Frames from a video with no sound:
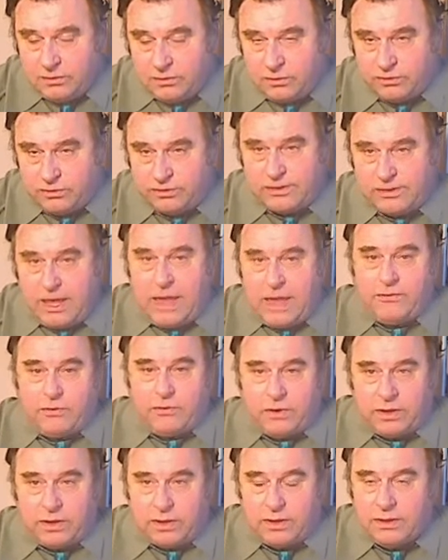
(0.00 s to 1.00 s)

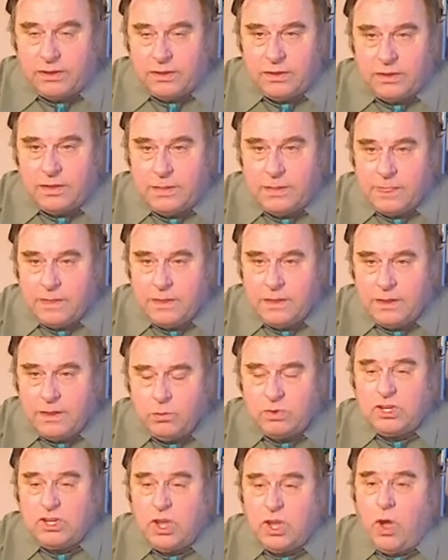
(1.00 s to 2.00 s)
Slavery.
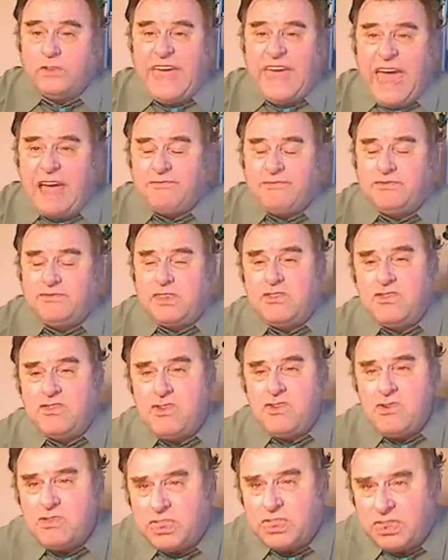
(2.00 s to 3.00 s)
We're told half the
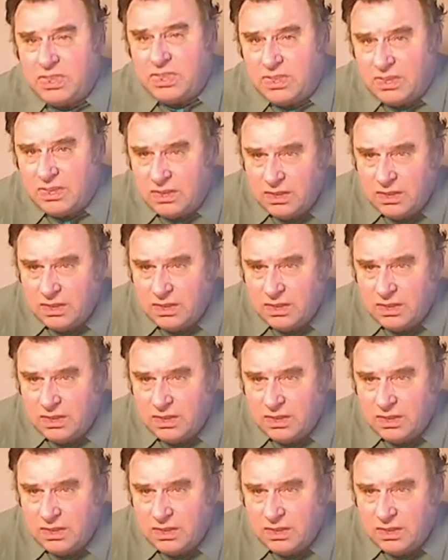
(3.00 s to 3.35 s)
truth.